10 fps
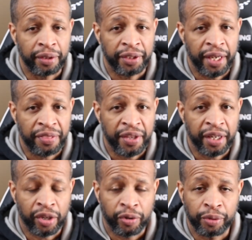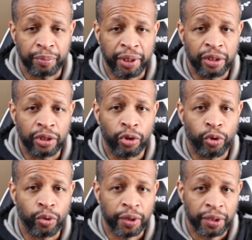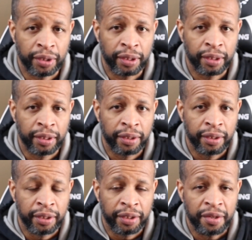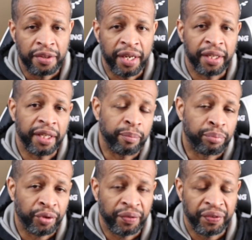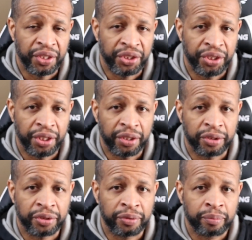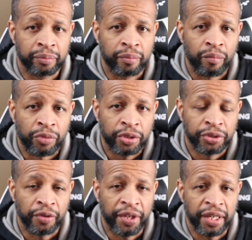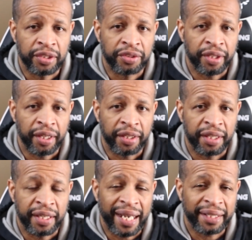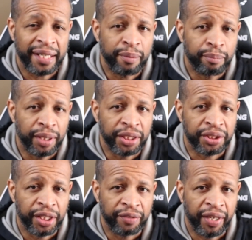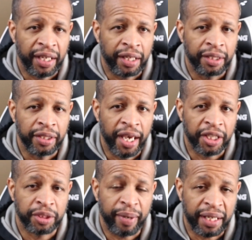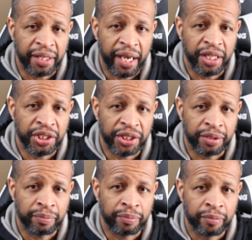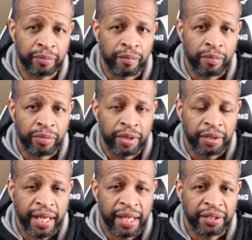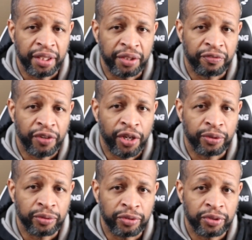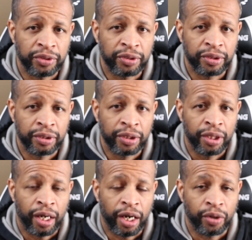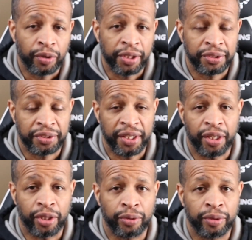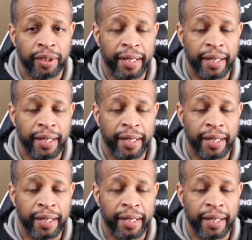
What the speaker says: they think, are going to be lower than in previous years. So there's not that much of a expectation that these phones are going to sell